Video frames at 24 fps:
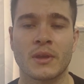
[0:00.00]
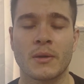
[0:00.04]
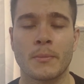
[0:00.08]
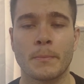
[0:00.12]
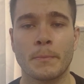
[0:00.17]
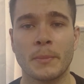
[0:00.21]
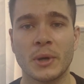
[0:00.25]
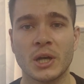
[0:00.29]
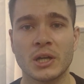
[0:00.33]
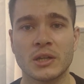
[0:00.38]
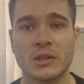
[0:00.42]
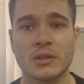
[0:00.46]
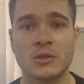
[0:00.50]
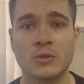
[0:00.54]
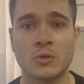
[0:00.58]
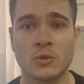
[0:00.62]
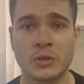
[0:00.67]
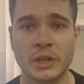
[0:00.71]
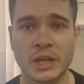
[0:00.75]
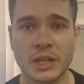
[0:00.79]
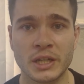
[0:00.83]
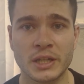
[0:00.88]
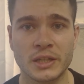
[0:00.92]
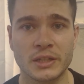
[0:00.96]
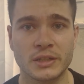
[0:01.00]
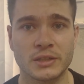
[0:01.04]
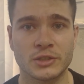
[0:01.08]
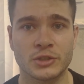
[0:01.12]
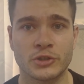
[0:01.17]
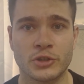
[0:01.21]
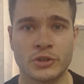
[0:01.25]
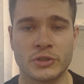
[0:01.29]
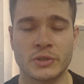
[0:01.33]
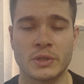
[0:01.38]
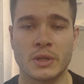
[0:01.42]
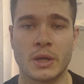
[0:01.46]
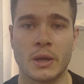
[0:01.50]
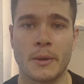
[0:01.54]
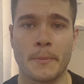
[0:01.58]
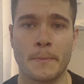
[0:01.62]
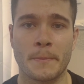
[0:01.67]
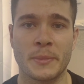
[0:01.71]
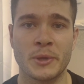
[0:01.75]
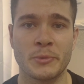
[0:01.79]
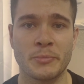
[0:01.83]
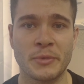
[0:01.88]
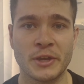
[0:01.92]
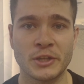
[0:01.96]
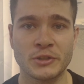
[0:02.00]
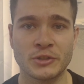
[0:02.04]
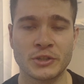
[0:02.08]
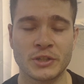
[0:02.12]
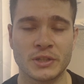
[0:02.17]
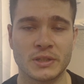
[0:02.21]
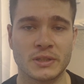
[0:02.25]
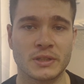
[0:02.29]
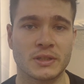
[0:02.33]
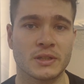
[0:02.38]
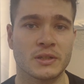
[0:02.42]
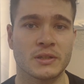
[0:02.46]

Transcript: but you'll get it. Just be patient.